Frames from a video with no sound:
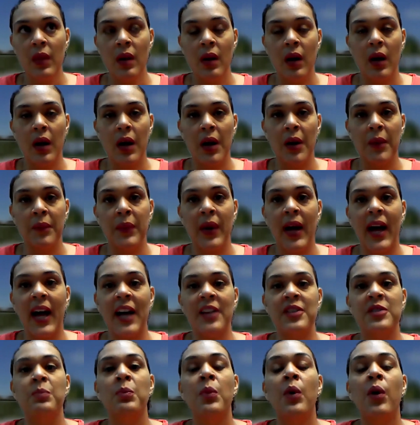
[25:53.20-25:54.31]

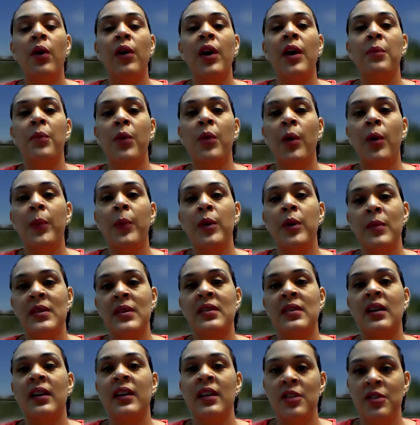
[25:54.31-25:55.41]
as more and more permits
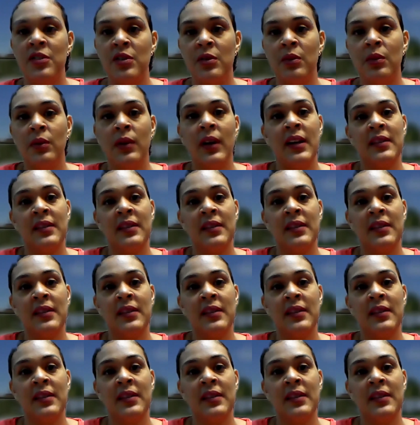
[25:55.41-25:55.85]
are issued,